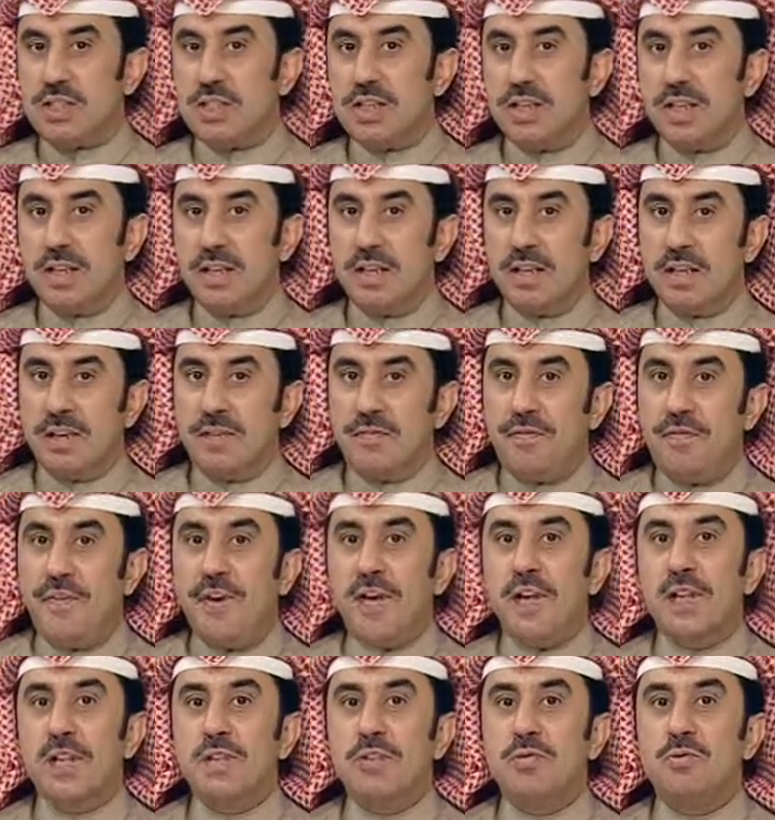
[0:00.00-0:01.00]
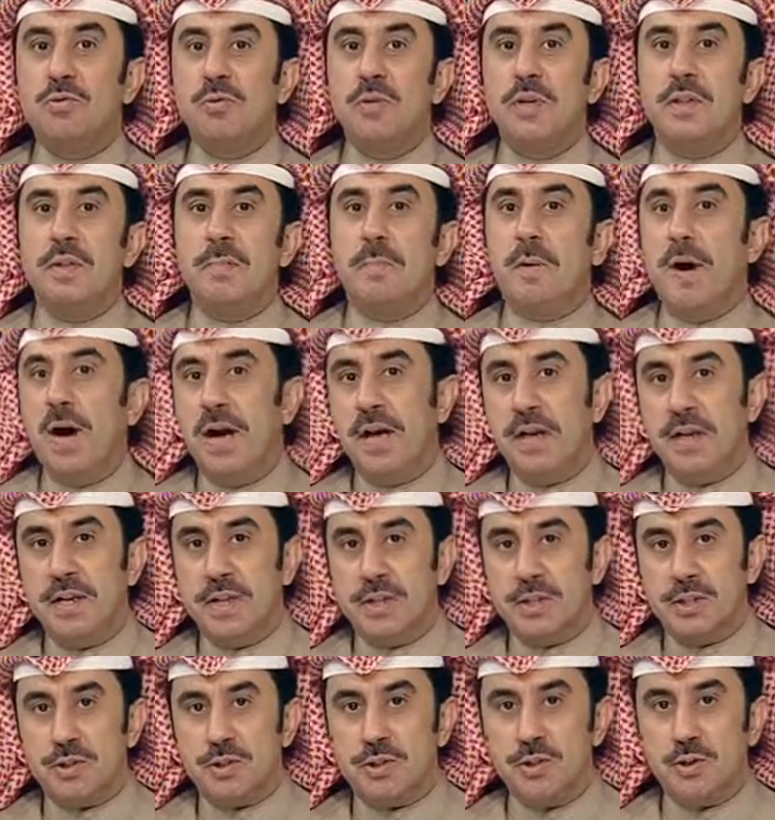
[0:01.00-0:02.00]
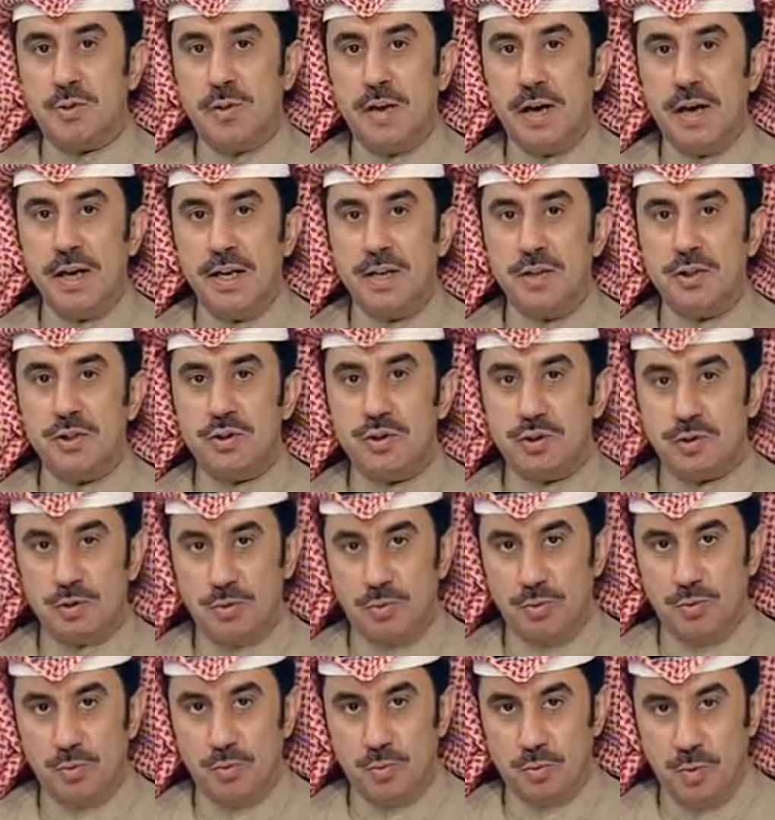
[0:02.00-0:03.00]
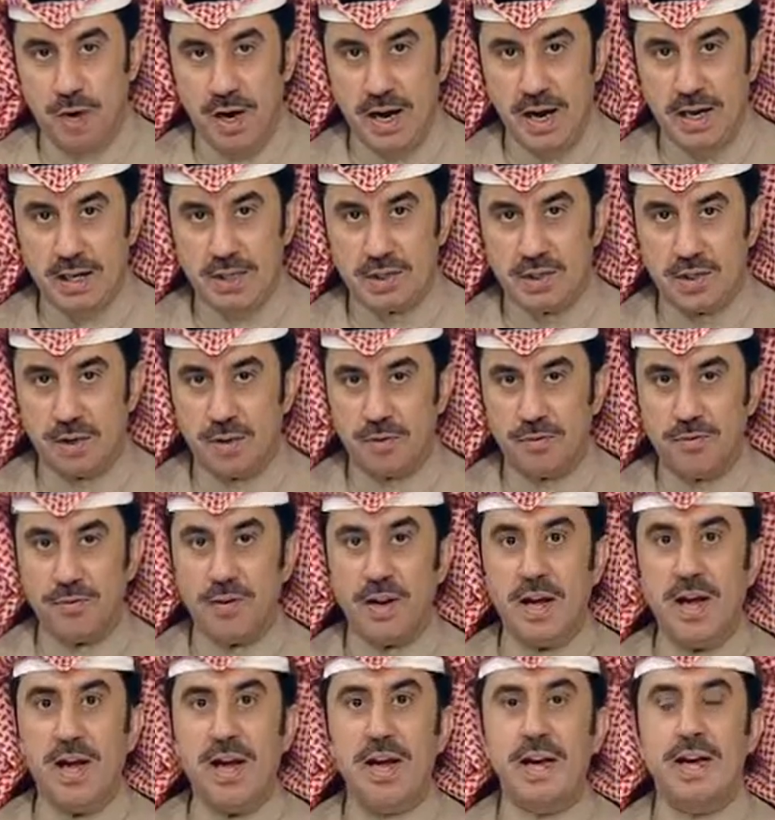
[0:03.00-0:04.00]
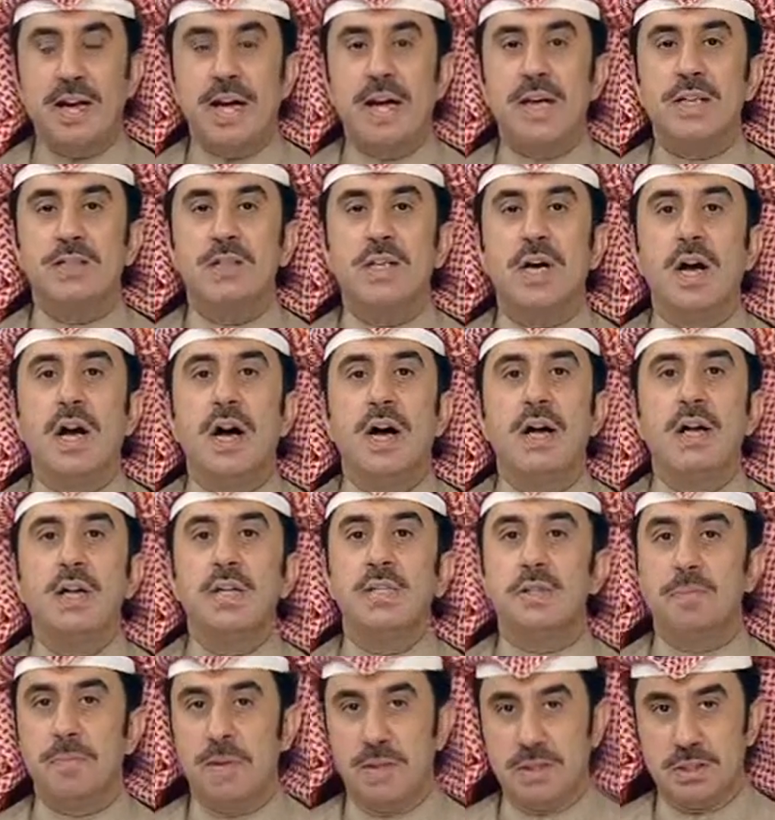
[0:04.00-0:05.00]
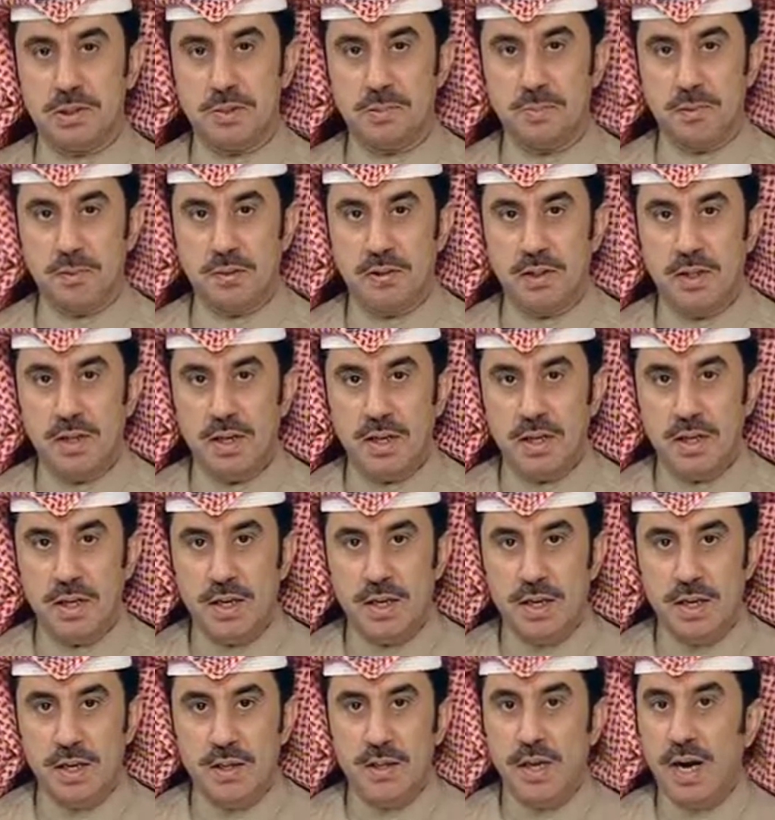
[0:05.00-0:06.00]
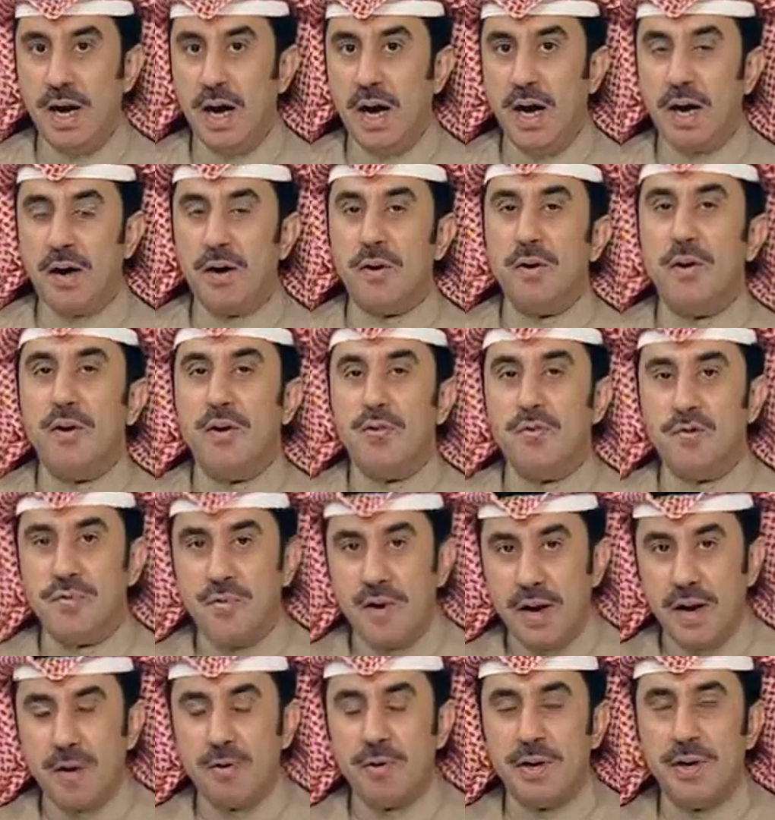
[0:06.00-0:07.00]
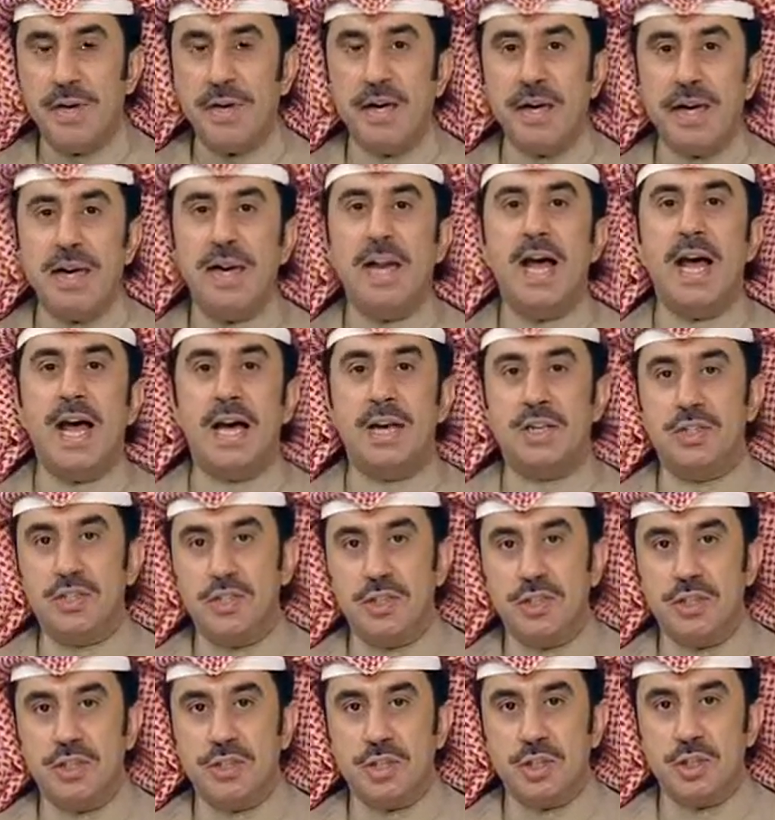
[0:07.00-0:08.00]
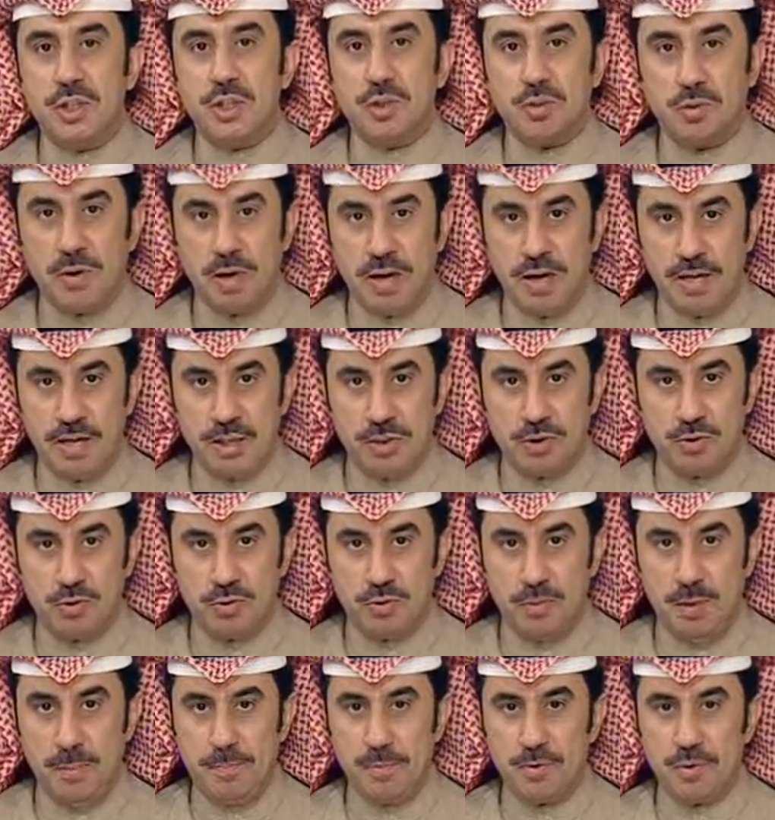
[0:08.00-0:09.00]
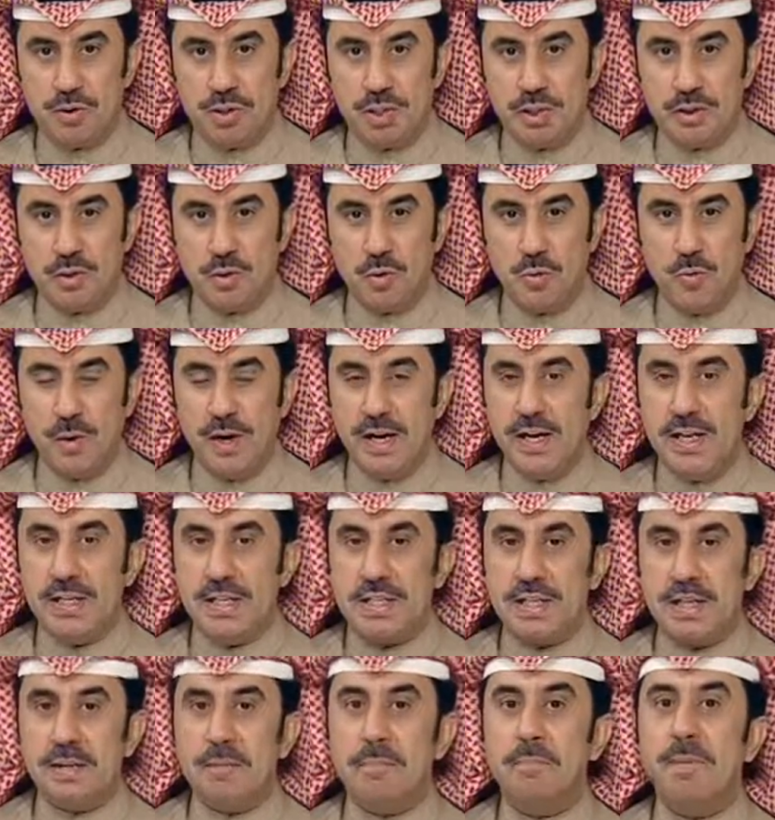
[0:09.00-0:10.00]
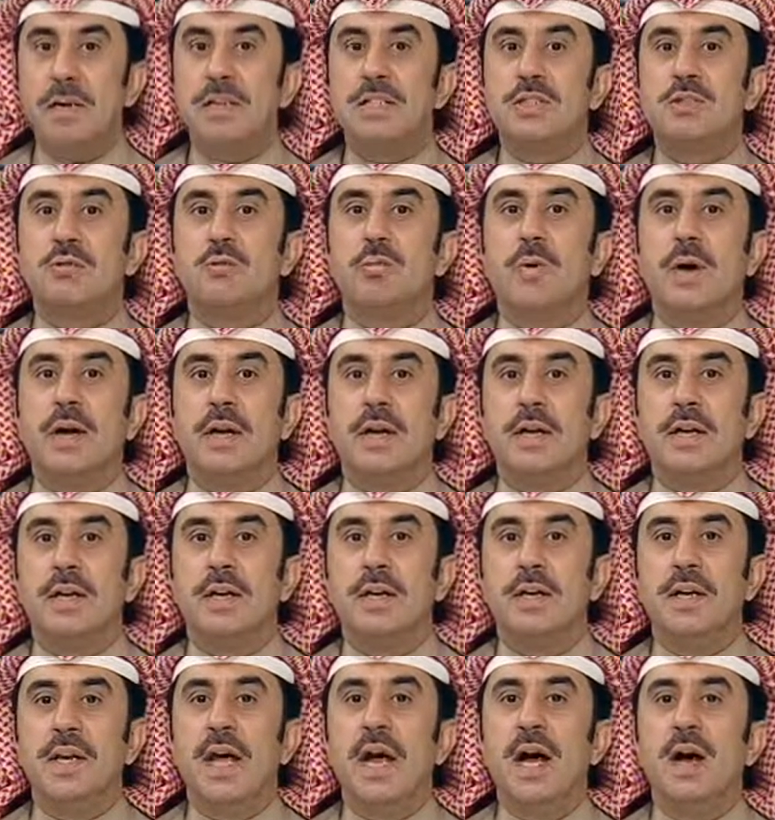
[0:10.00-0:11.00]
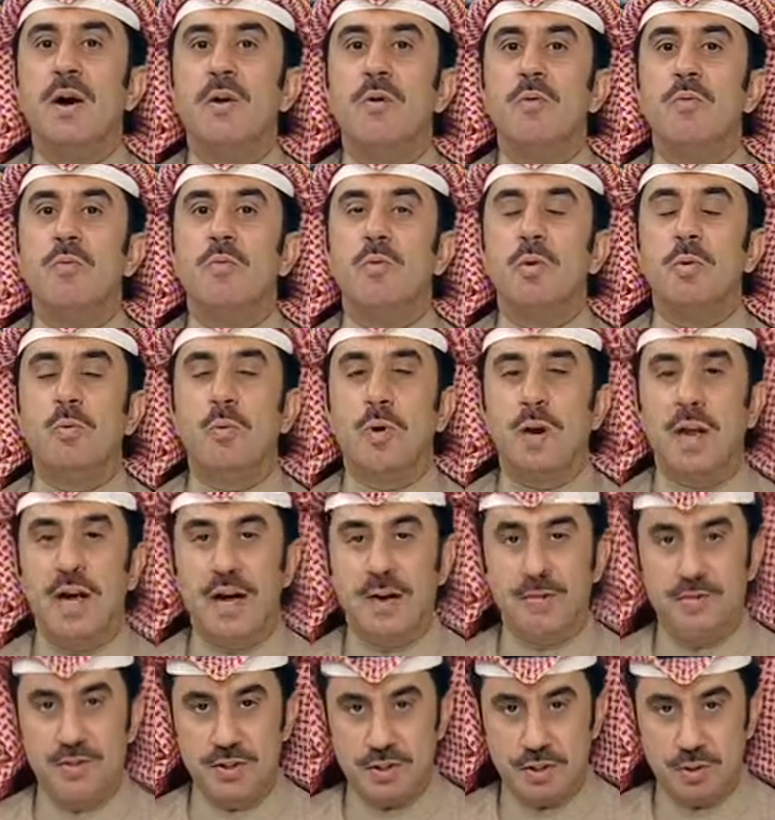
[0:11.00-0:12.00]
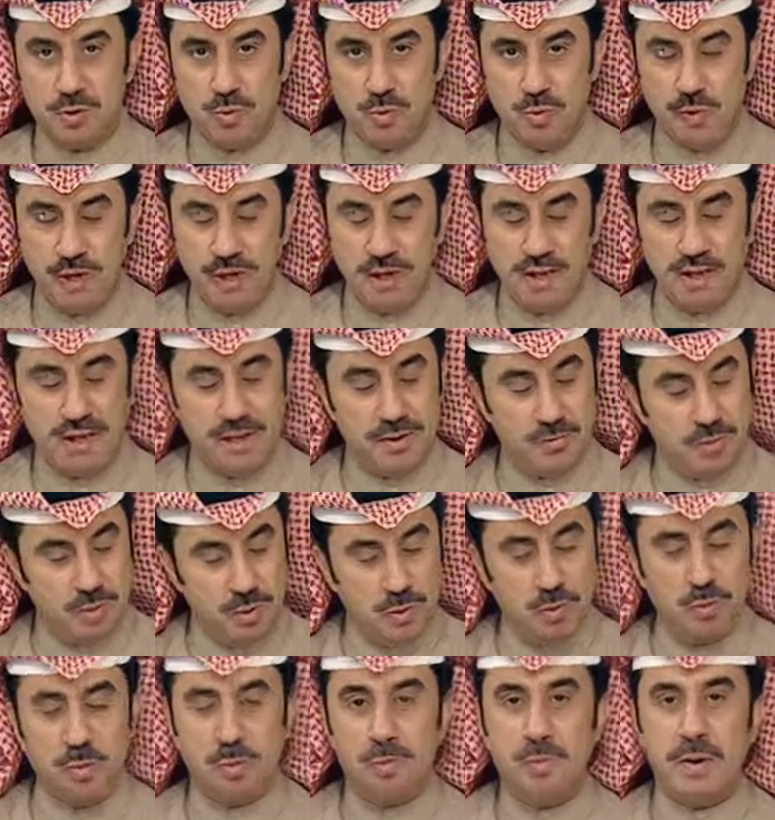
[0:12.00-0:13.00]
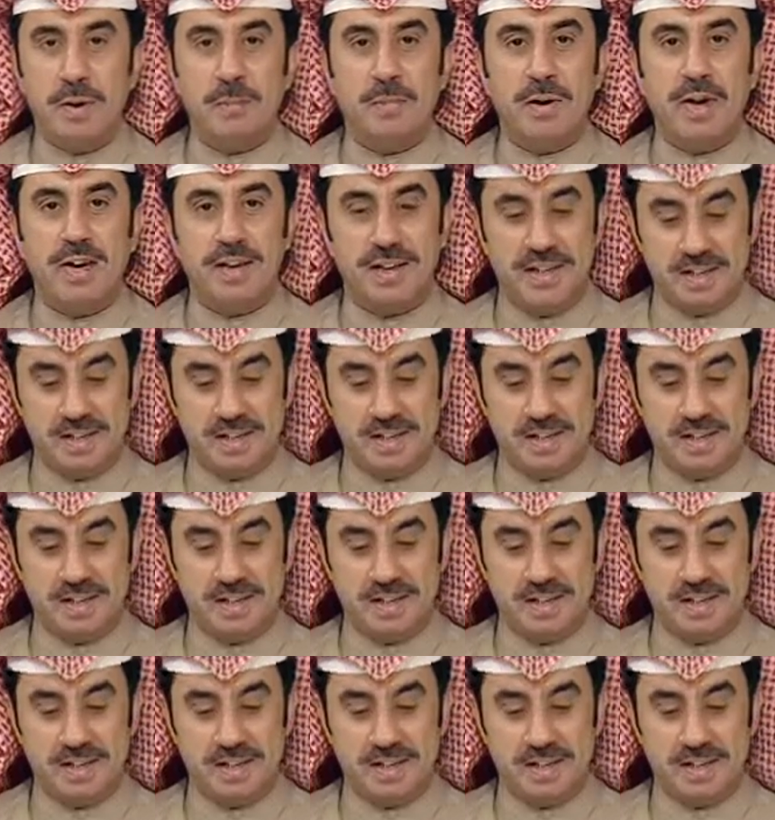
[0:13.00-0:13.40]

still filled with pioneers trying to rise her flag as high as possible. they are very in actions trying to represent Kuwait in best way. Now we will have this quick and we will remember.